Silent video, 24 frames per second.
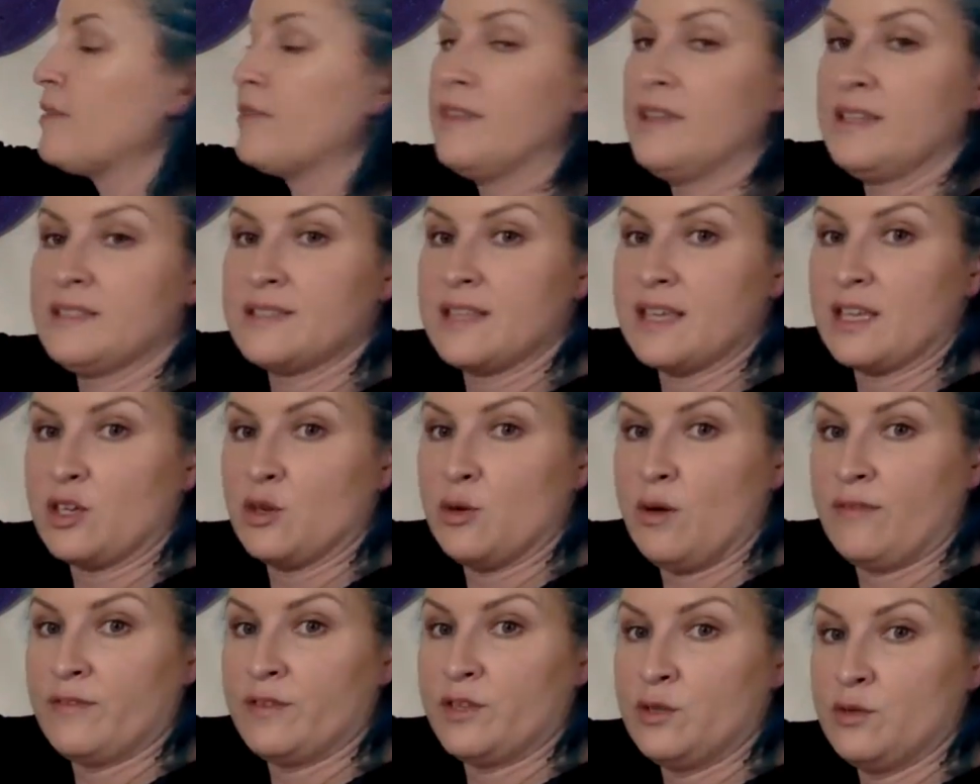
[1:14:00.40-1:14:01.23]
this thing. You
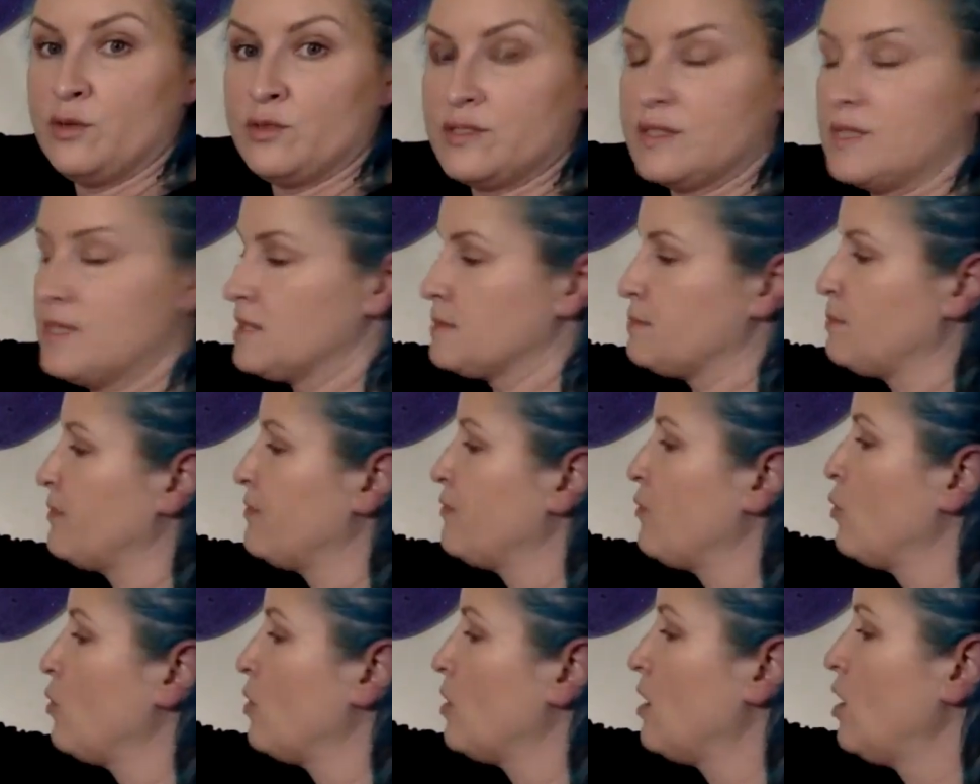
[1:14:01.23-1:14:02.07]
haven't used this
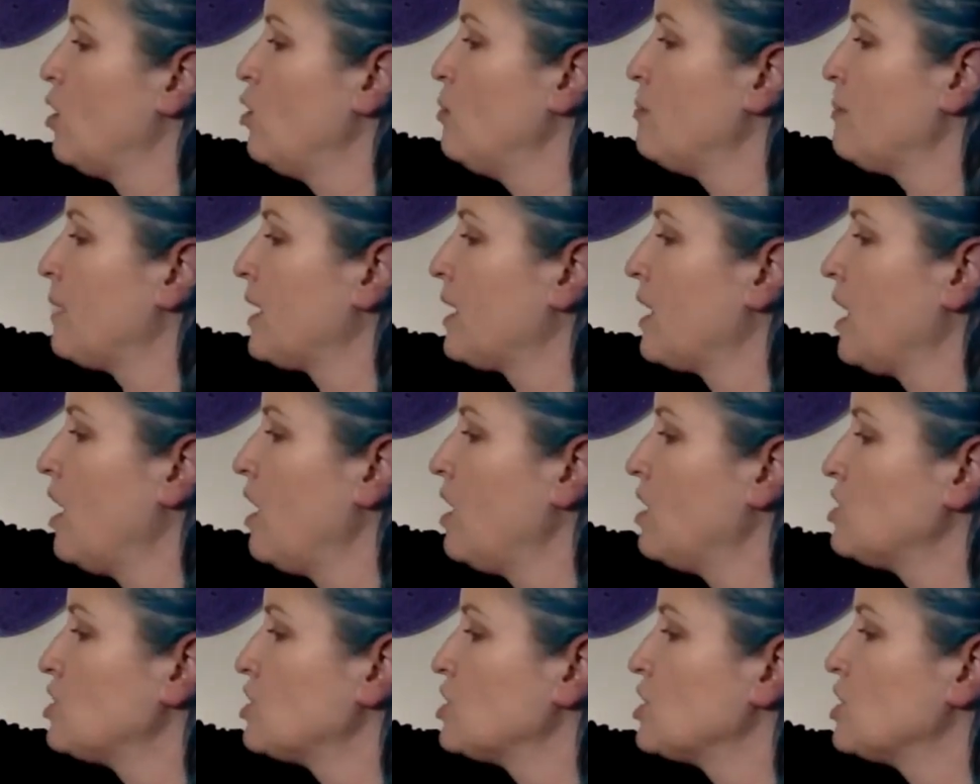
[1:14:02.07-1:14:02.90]
before. Oh my
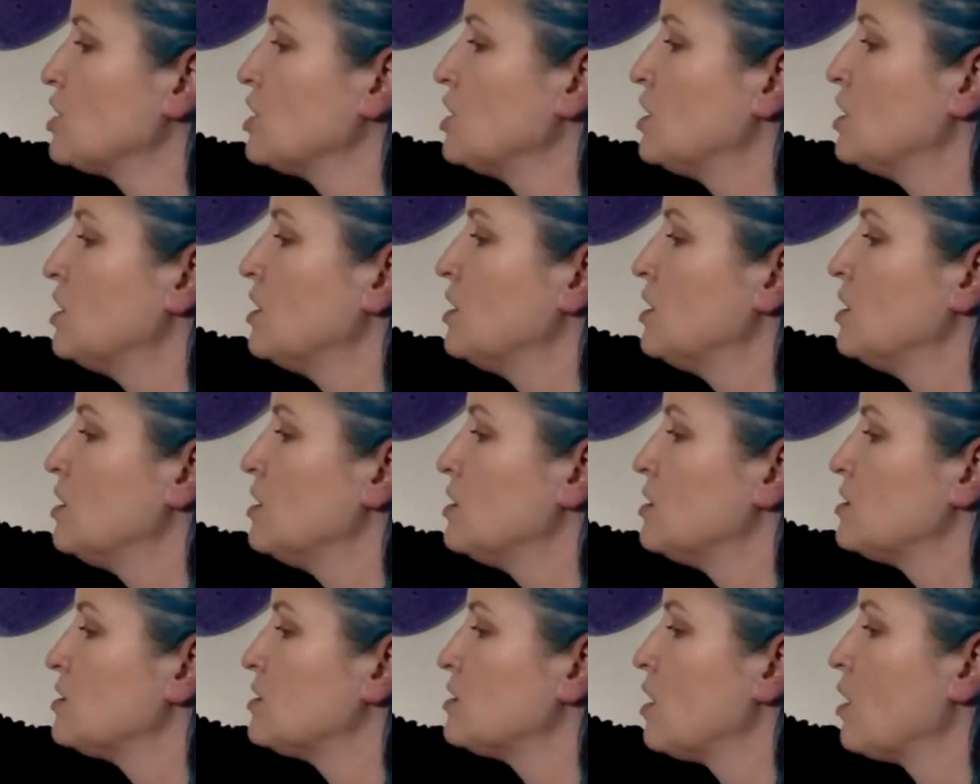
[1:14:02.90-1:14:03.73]
gosh.
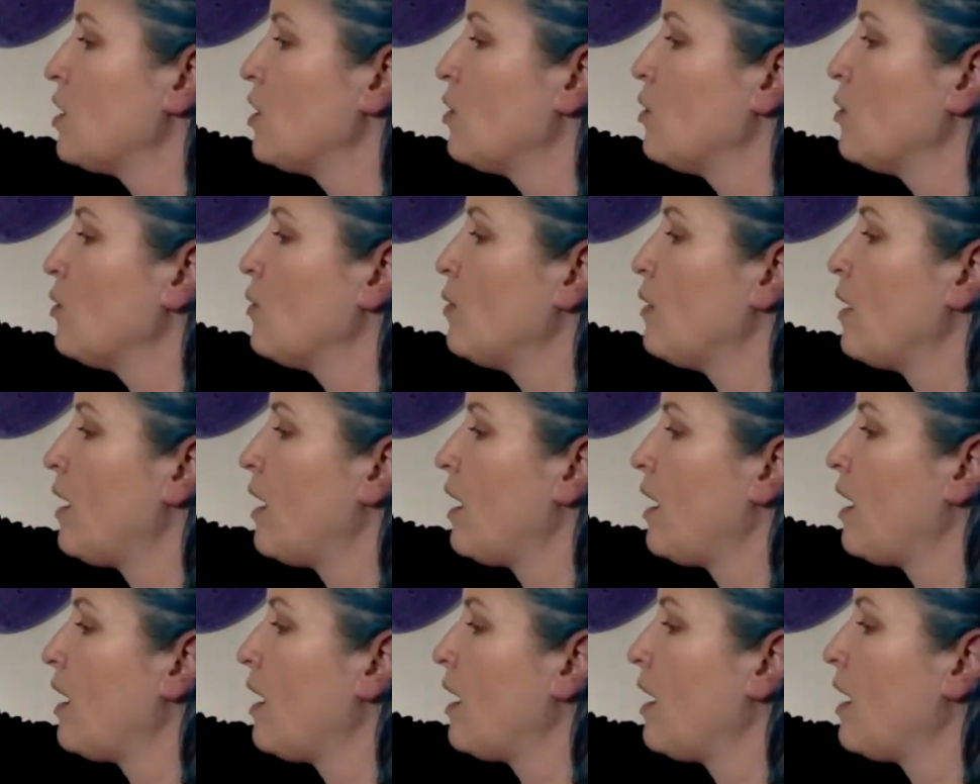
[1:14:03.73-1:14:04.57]
So
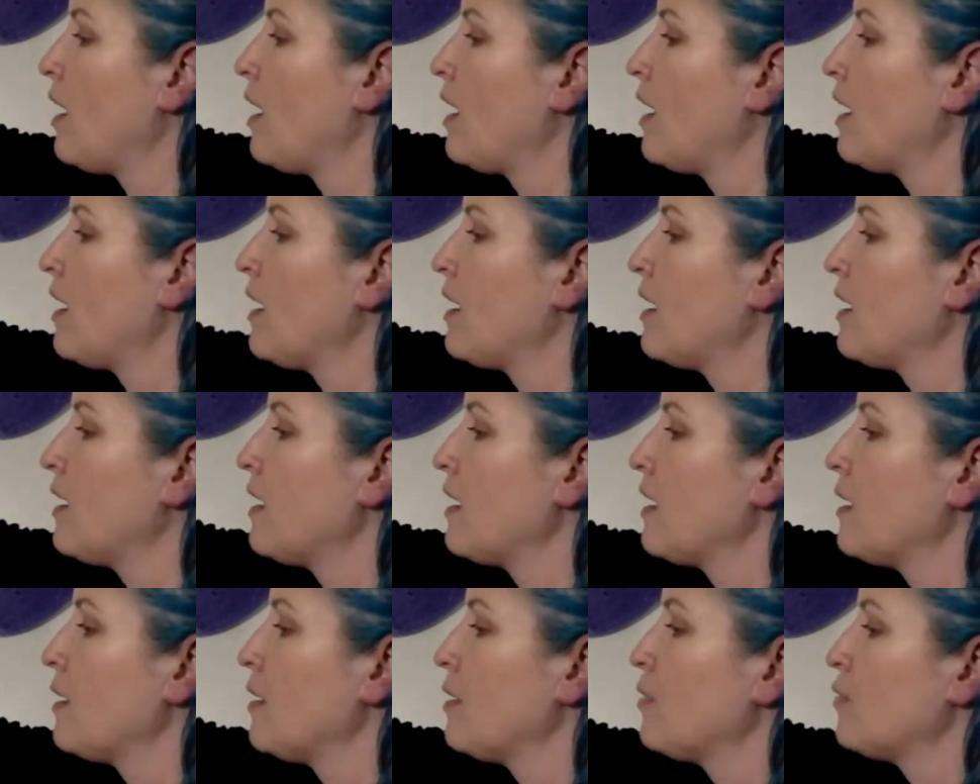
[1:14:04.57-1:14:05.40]
I
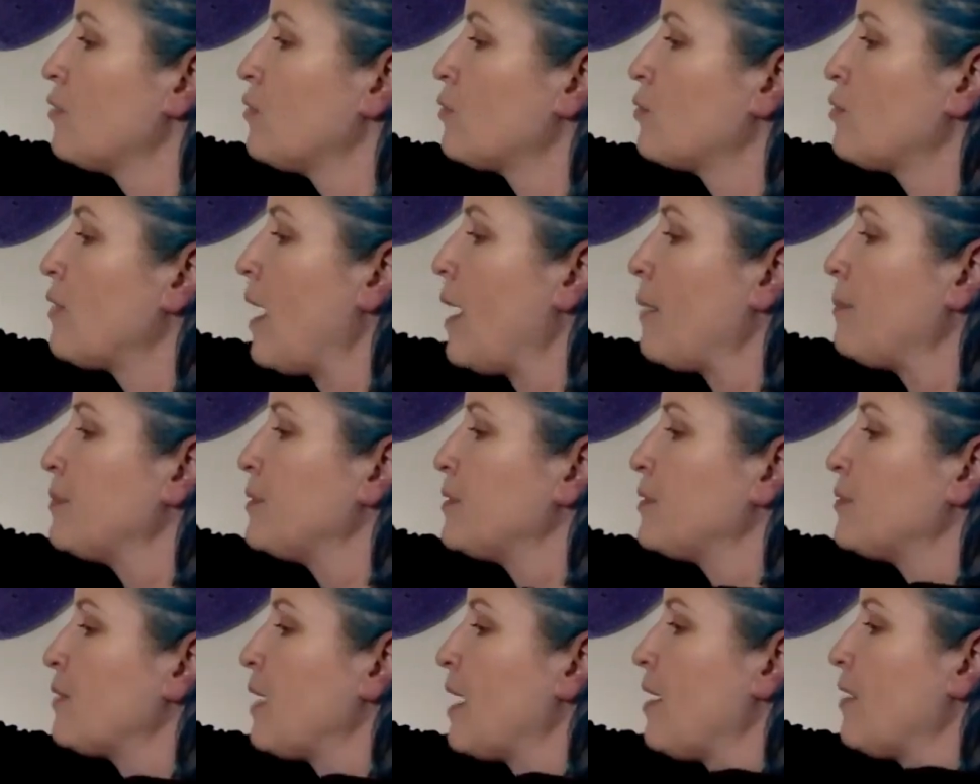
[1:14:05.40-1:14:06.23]
wrap it
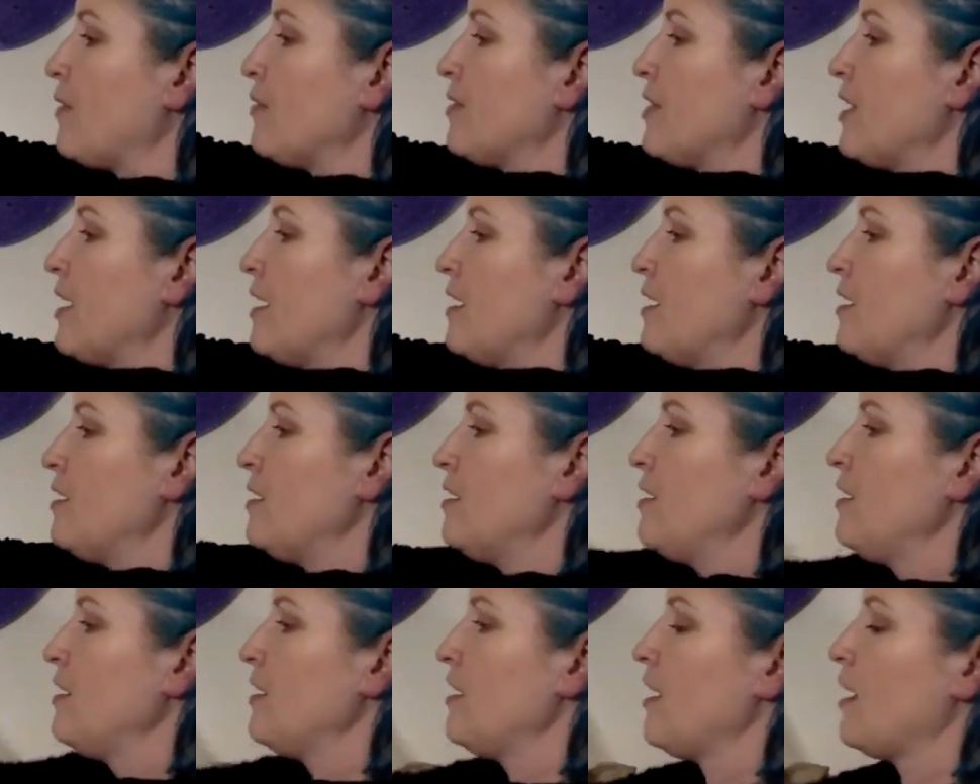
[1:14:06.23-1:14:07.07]
around
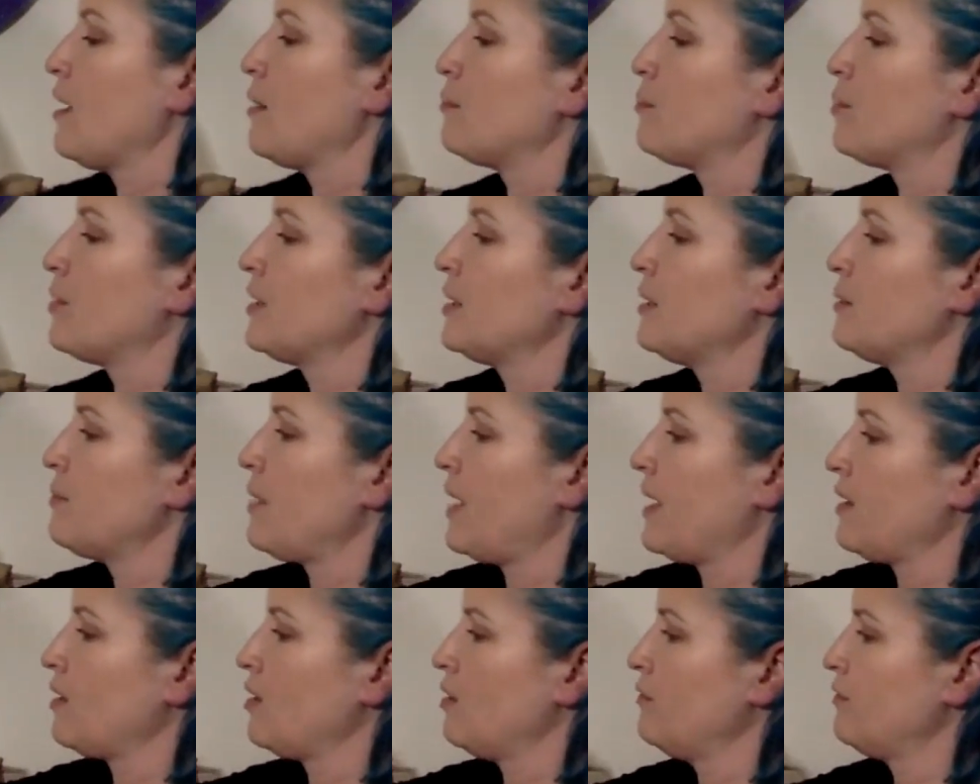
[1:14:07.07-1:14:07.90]
there and bring it
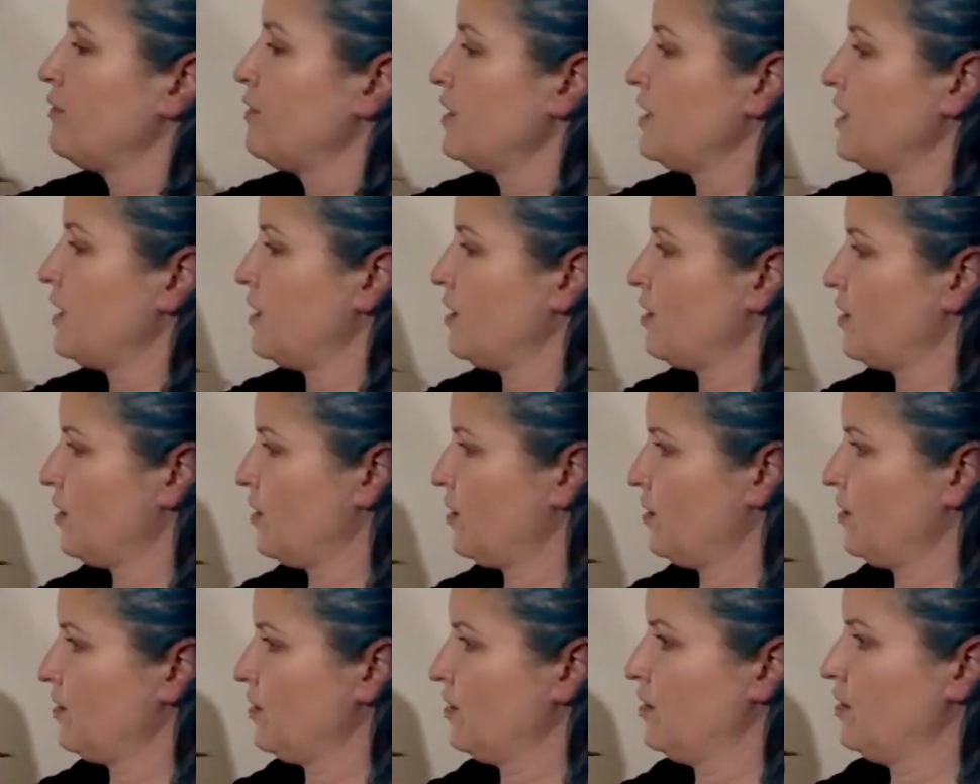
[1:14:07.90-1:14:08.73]
back over here.
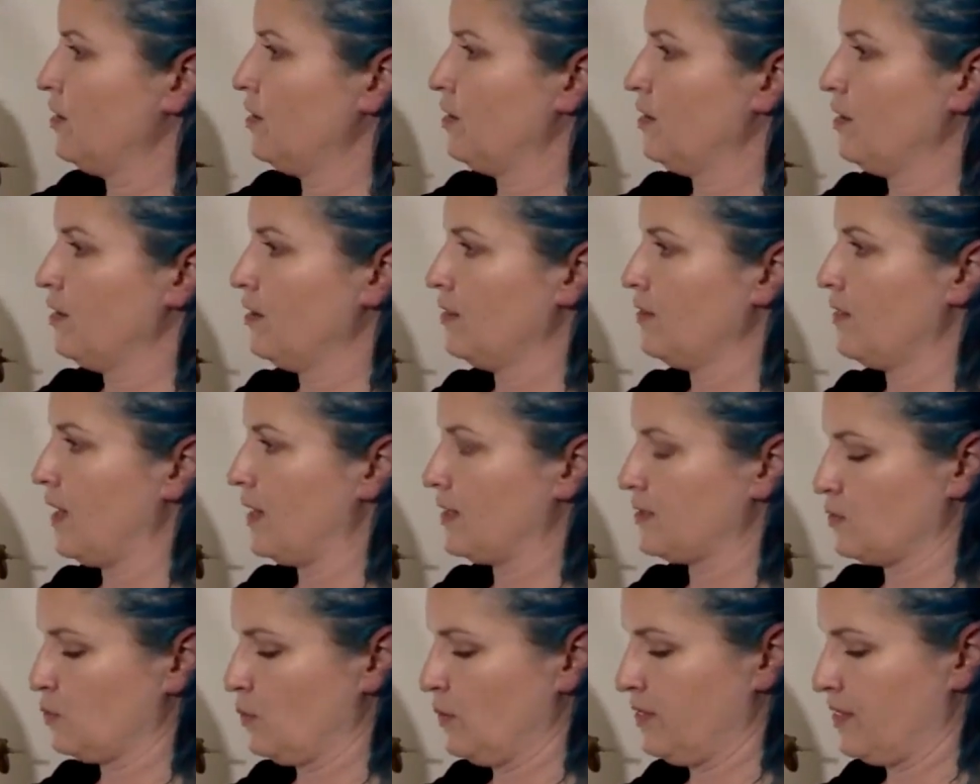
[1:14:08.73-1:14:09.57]

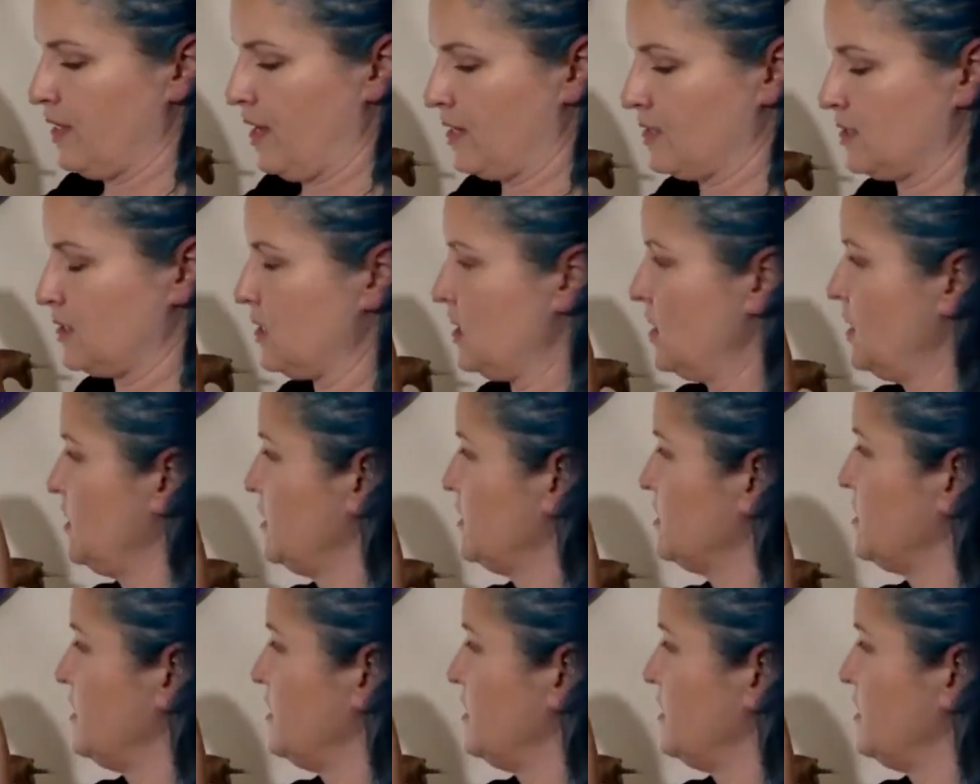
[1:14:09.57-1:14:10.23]
That's what that does.